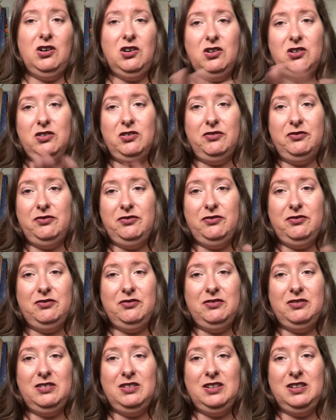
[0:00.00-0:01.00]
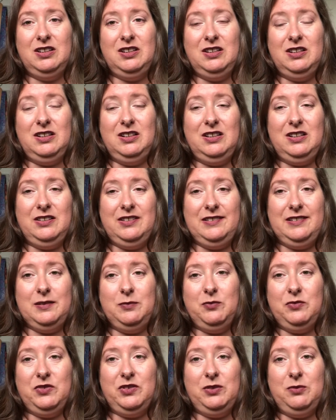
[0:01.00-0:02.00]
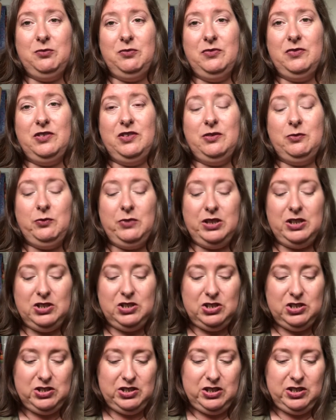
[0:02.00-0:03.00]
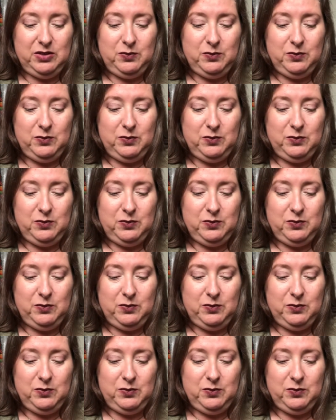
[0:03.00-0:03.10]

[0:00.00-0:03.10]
of symptoms which